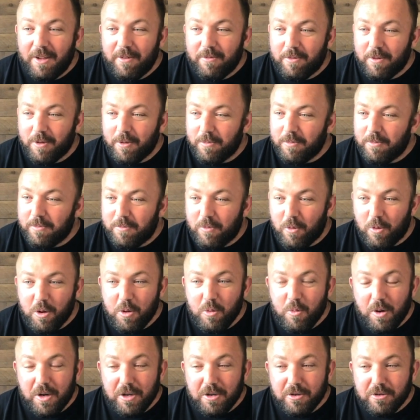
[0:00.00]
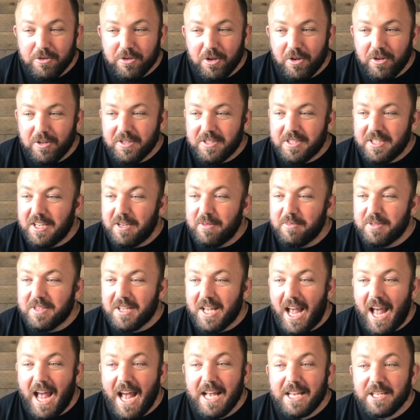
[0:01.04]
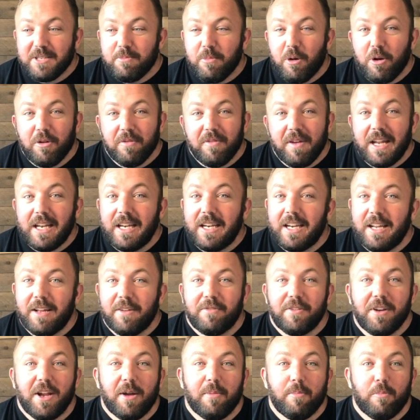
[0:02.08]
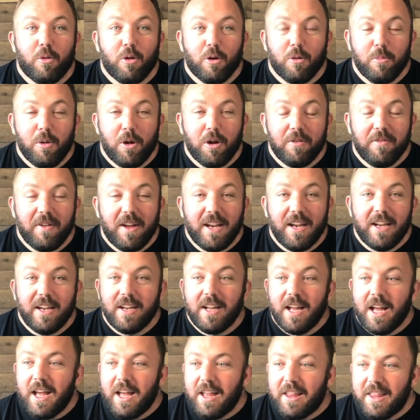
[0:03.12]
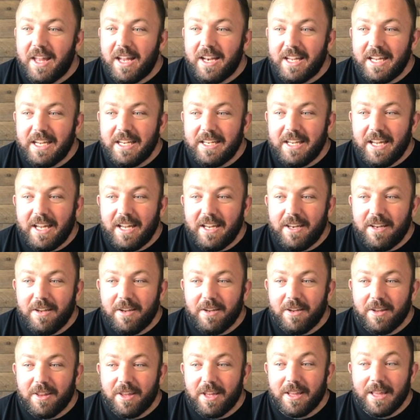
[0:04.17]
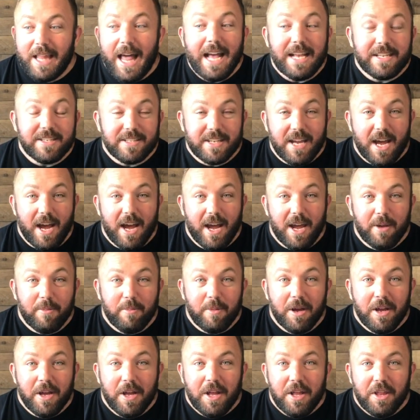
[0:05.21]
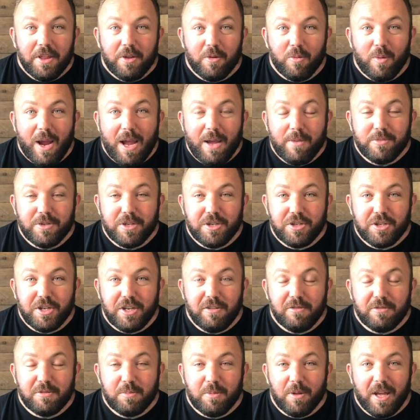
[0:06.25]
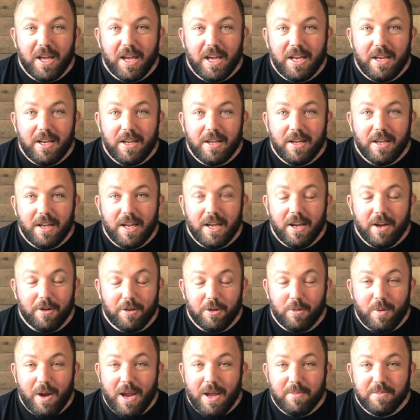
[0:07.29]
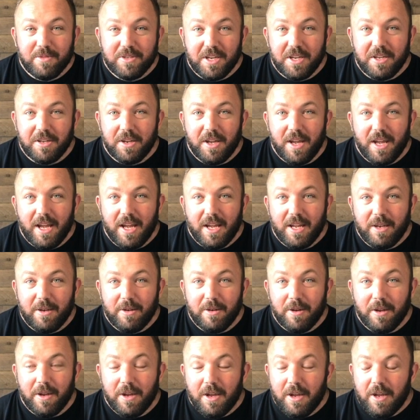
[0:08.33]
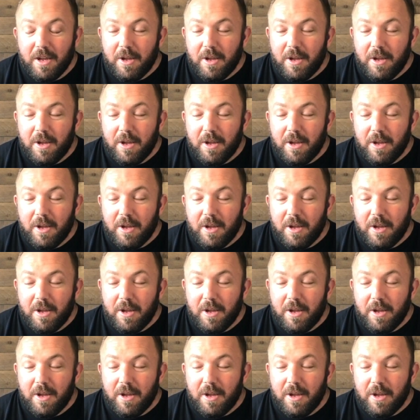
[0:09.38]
for 41 years old, seems as motivated, if not more motivated, than he did the last time the Rams and Chiefs played, or the Rams and